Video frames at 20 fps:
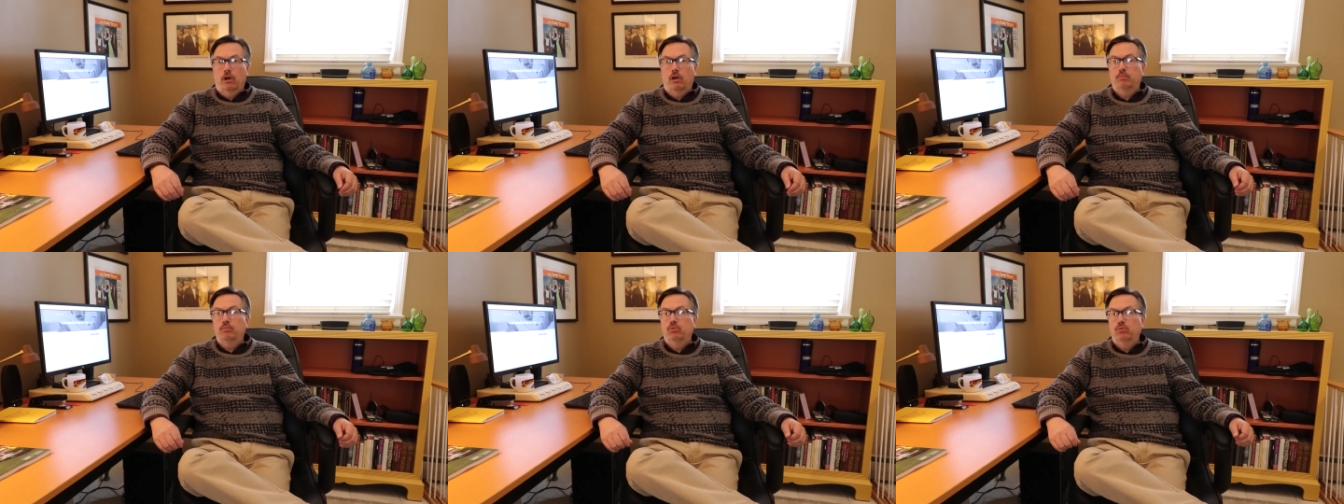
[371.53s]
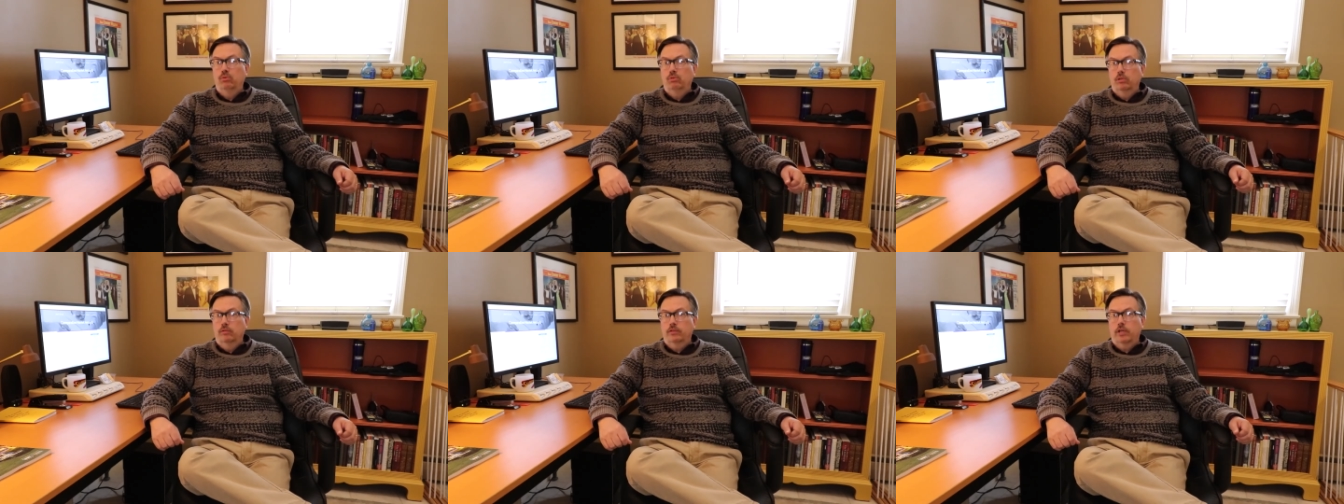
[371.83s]
our
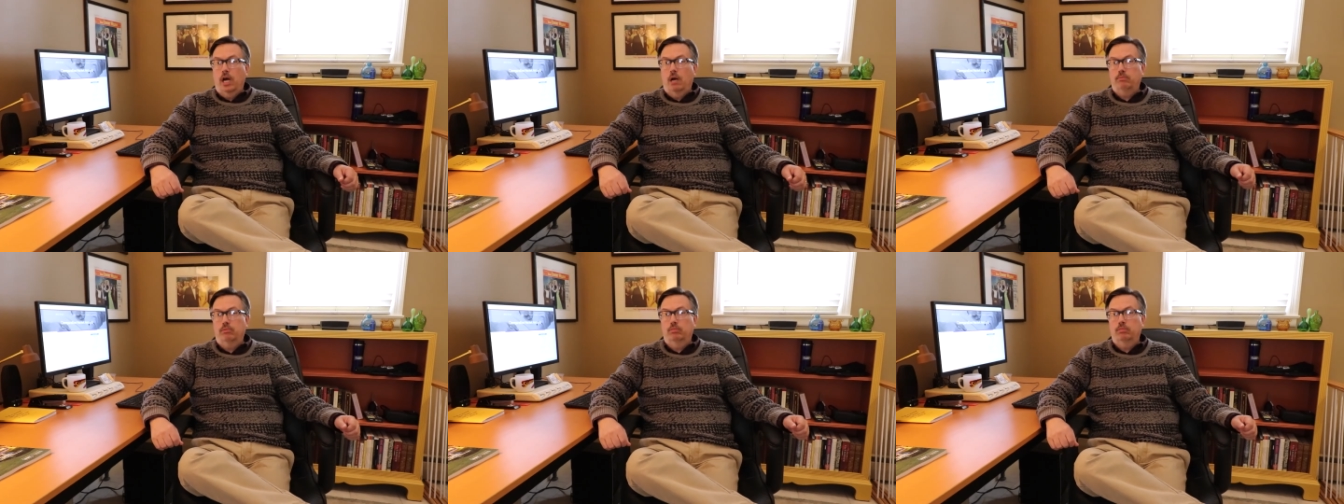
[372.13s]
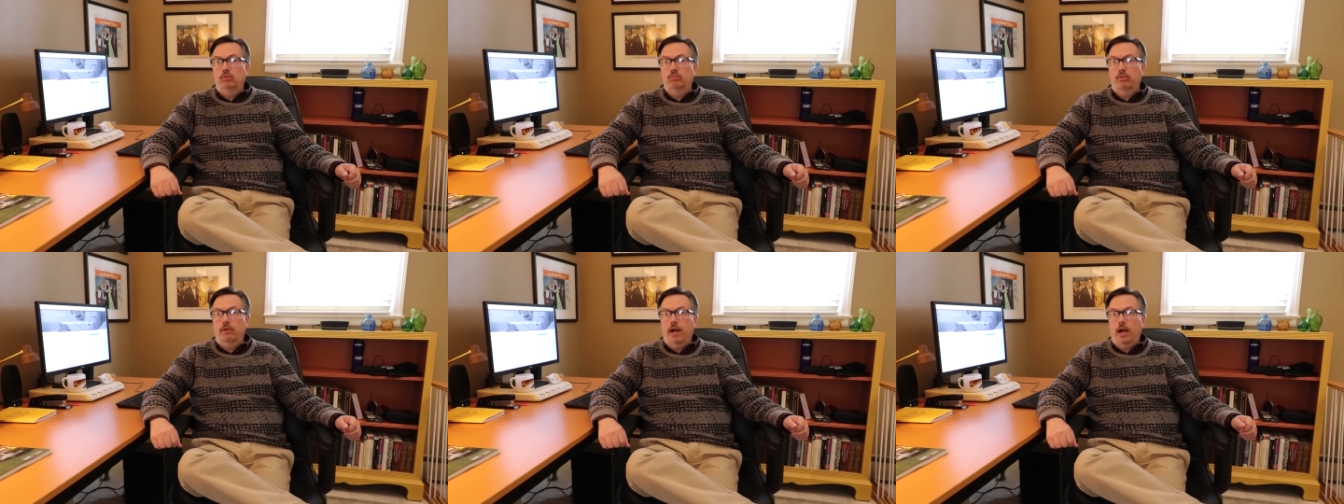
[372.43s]
pool of
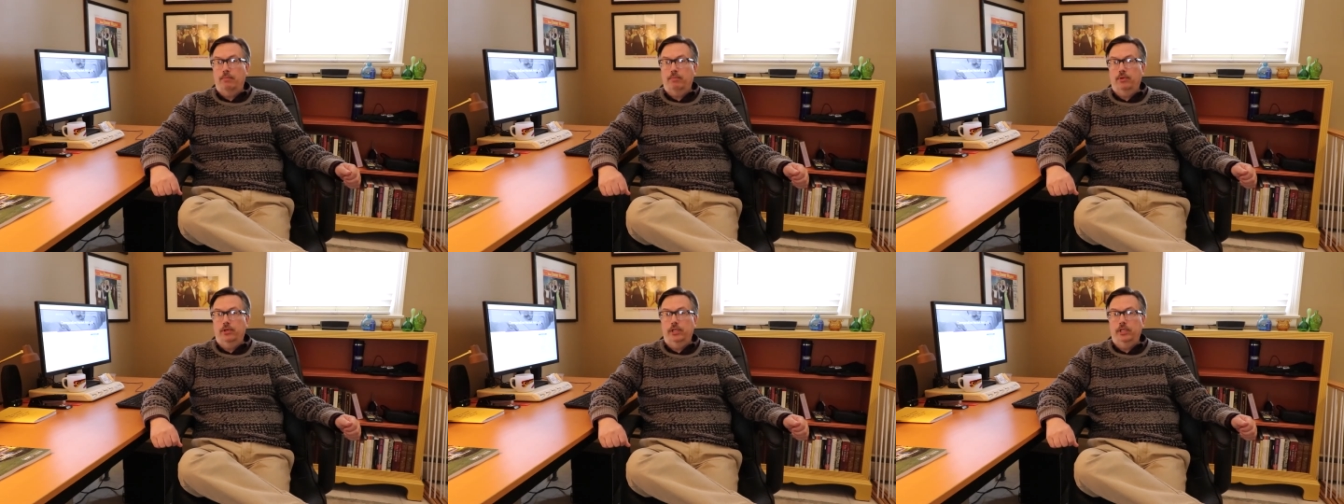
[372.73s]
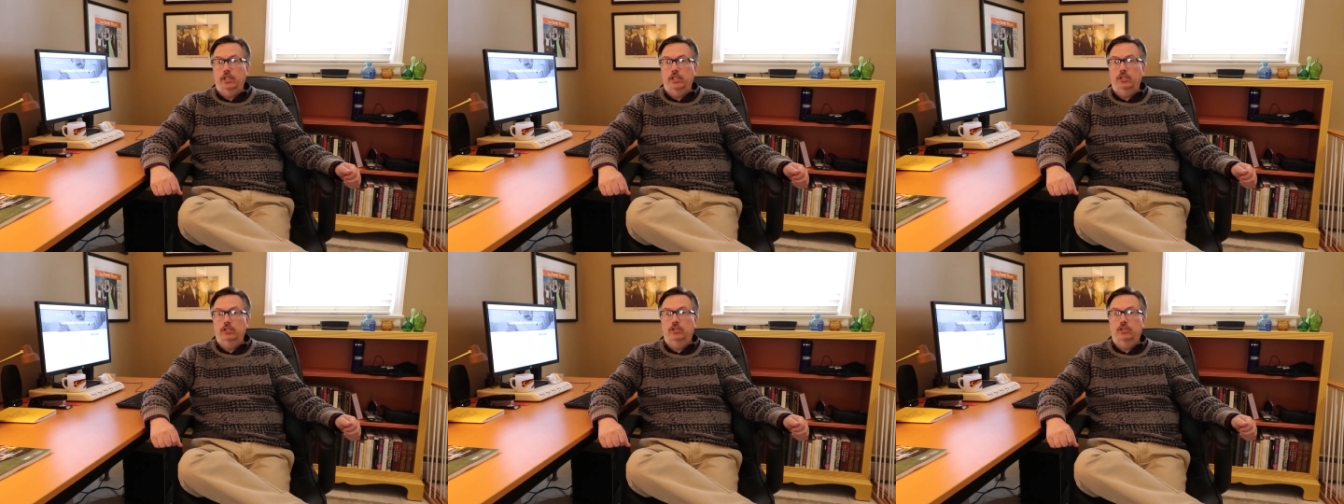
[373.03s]
comparable
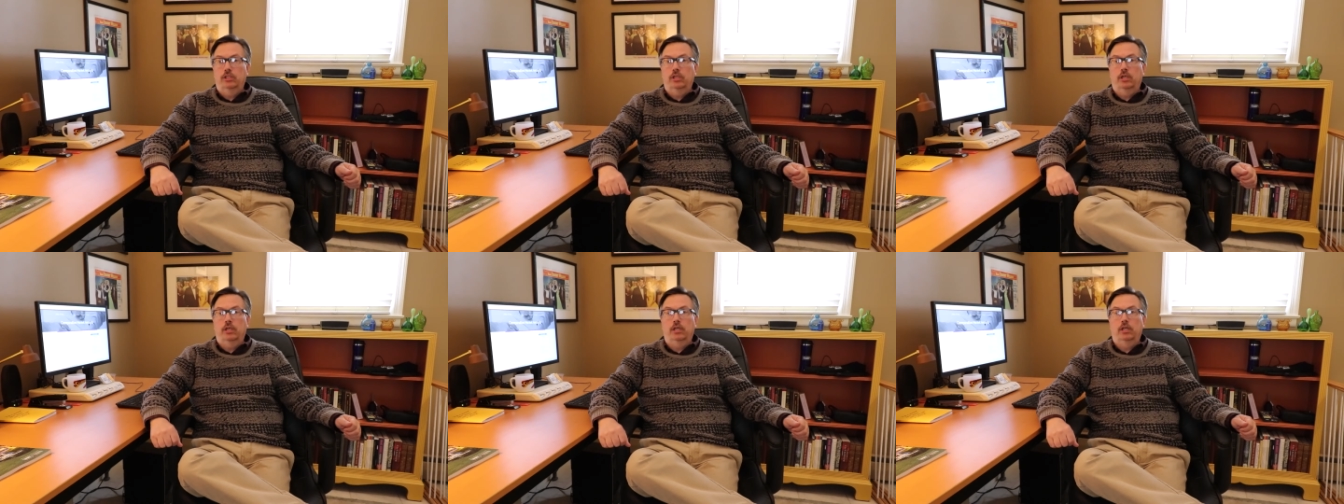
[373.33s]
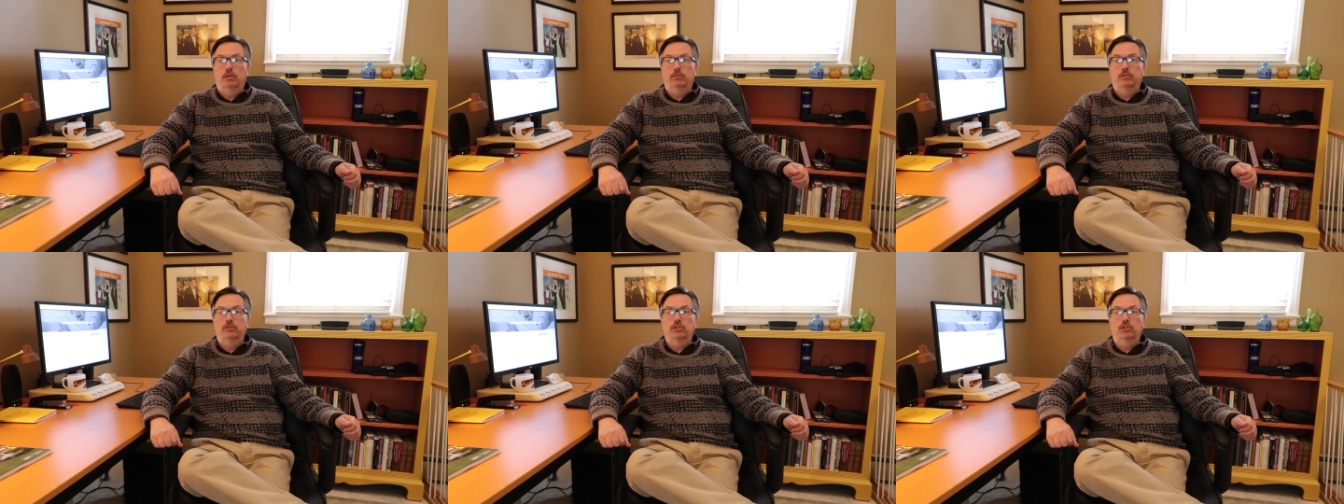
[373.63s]
properties,
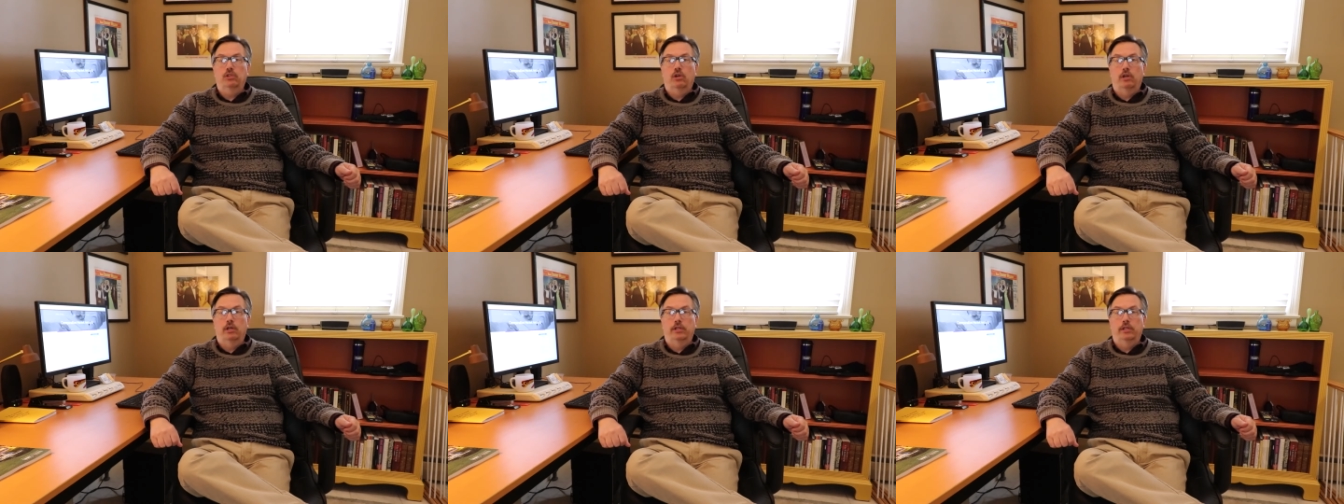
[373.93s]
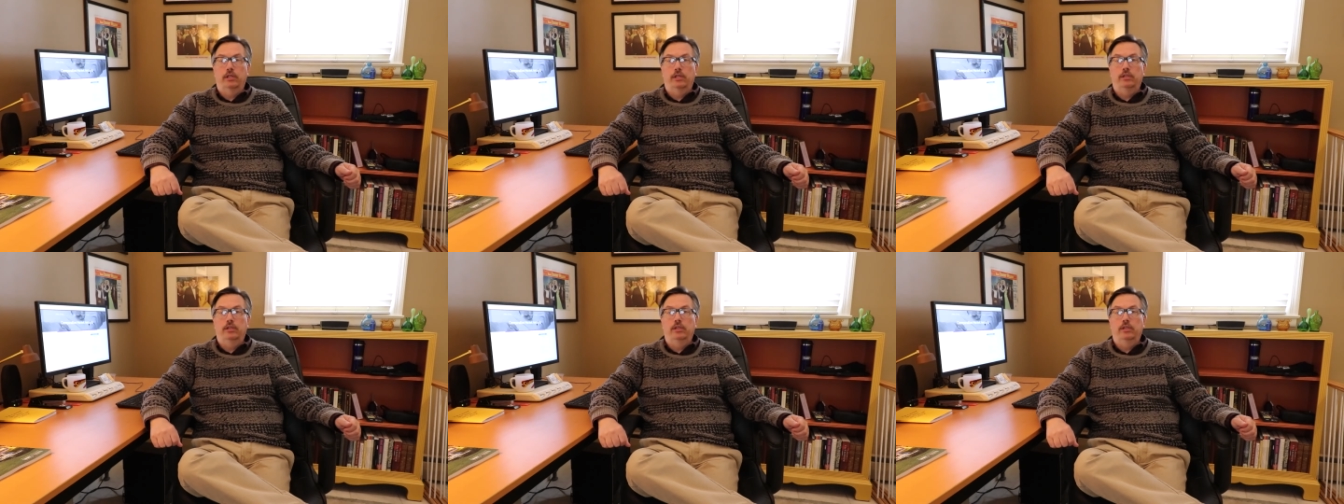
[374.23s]
we've
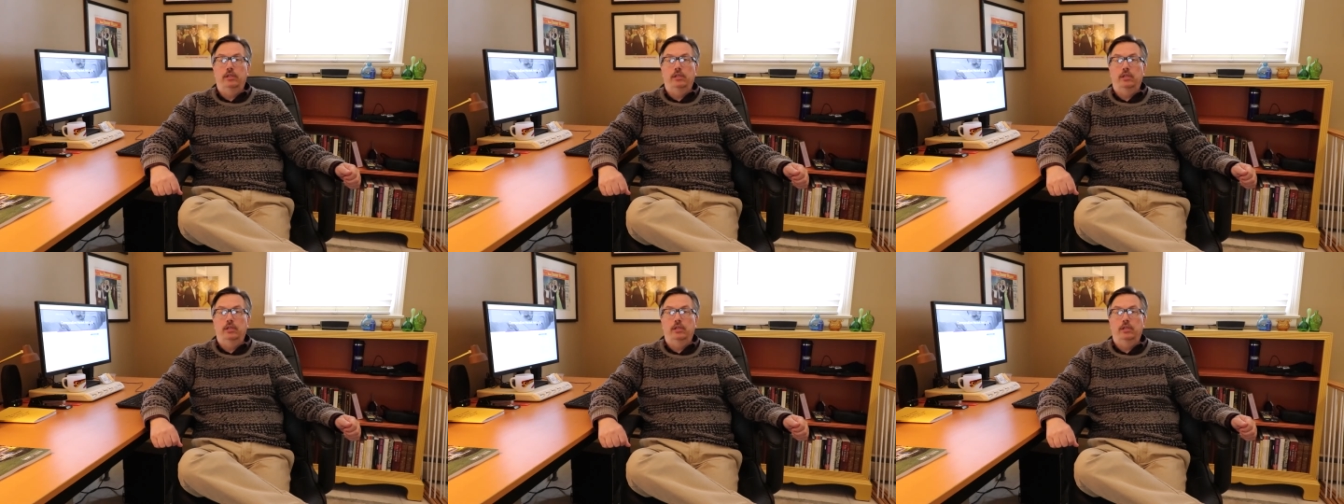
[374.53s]
started